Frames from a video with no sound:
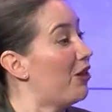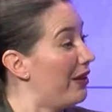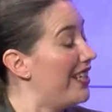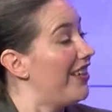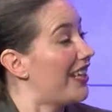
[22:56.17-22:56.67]
So
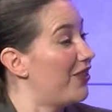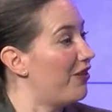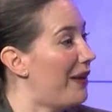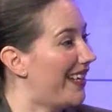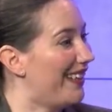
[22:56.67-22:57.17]
we inducted
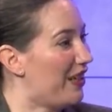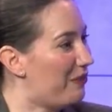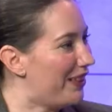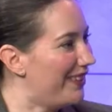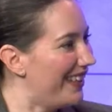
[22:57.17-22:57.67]
Rebecca
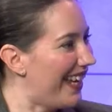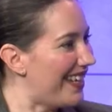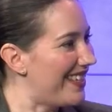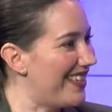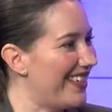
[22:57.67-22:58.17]
Lobo
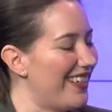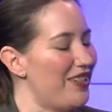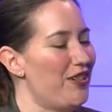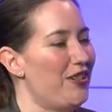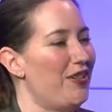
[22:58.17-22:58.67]
last year,
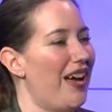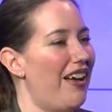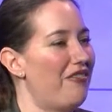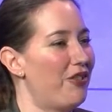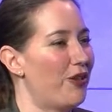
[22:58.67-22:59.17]
who,
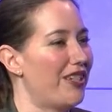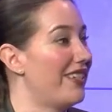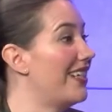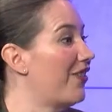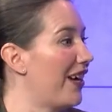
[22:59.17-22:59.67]
of course,
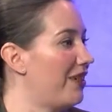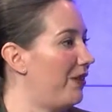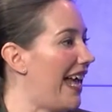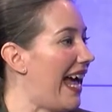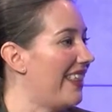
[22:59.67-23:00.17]
is an
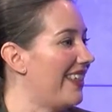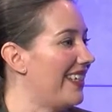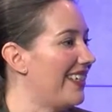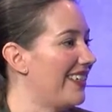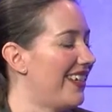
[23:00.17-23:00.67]
incredible
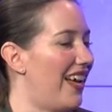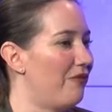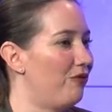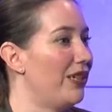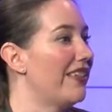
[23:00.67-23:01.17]
athlete,
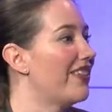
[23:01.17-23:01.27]
really